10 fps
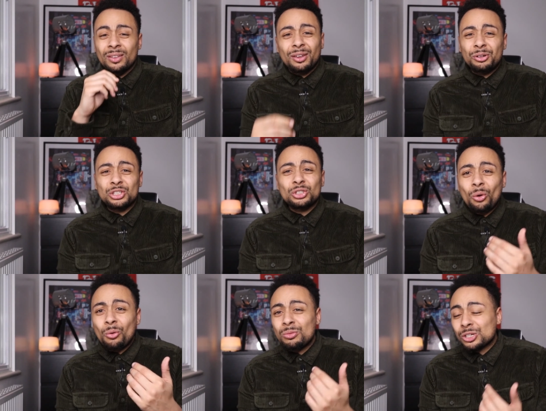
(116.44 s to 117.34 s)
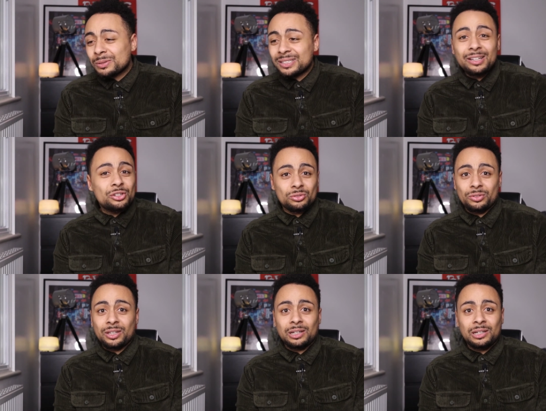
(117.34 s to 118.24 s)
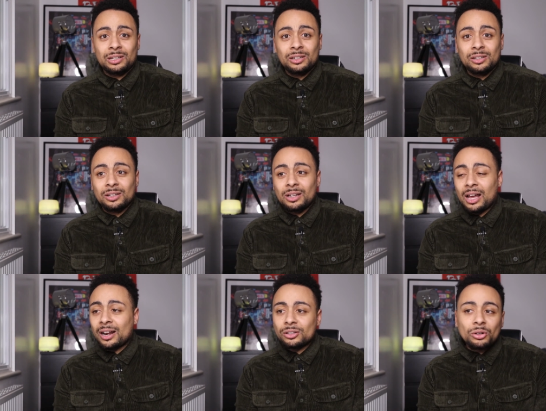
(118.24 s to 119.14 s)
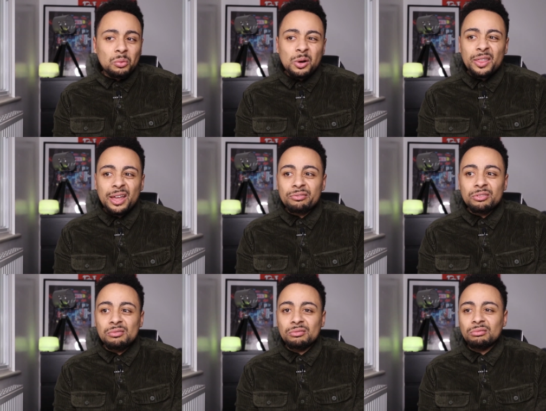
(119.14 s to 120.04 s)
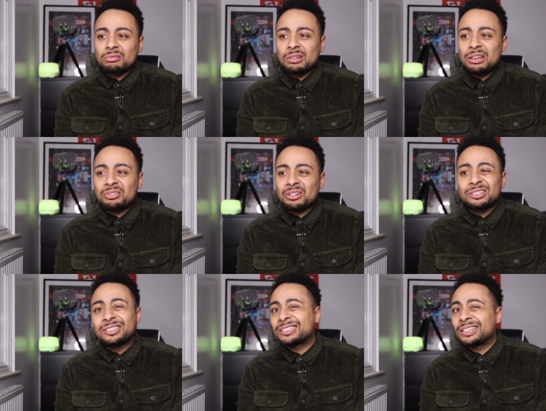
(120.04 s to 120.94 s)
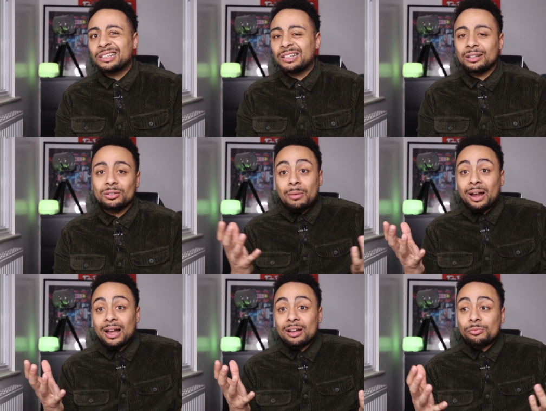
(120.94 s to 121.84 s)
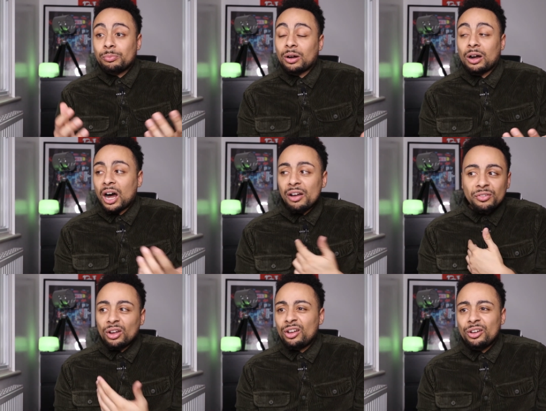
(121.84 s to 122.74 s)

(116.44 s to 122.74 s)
There is so much potential there. And I don't know why they haven't even considered it. They might have, but I've not